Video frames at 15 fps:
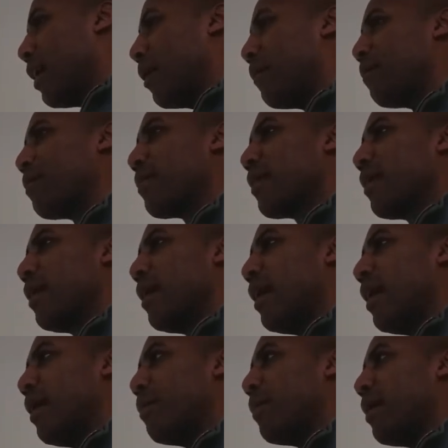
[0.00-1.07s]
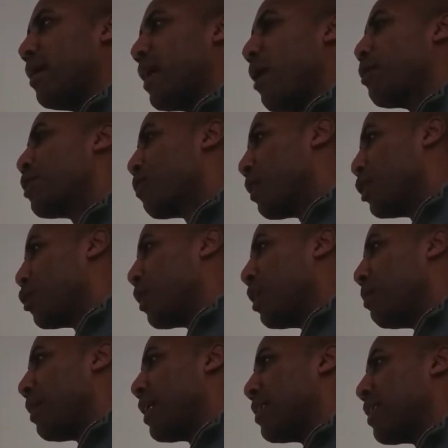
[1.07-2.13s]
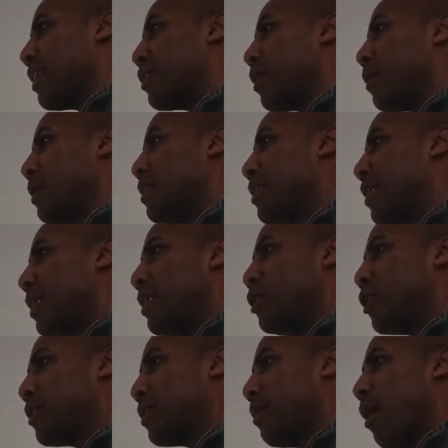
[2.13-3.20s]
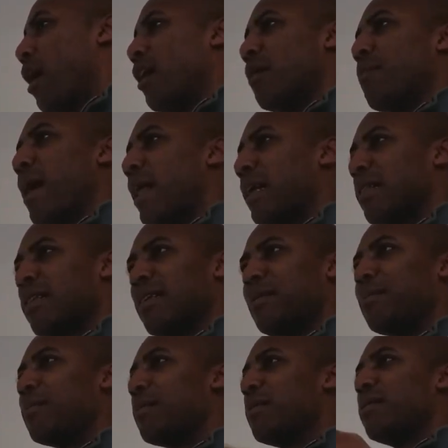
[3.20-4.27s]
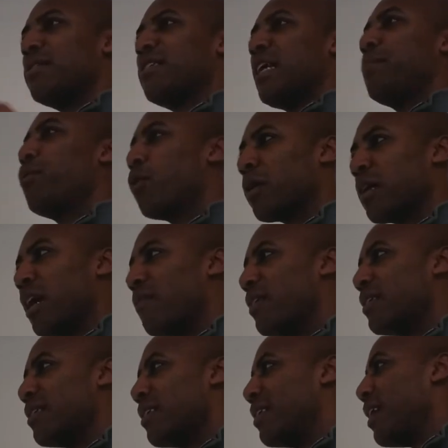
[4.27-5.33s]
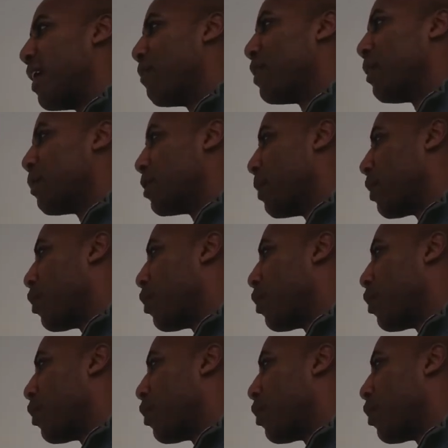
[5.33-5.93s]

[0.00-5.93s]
out, uh, I was frustrated because I saw the city just automatically say Port Covington. Everything was about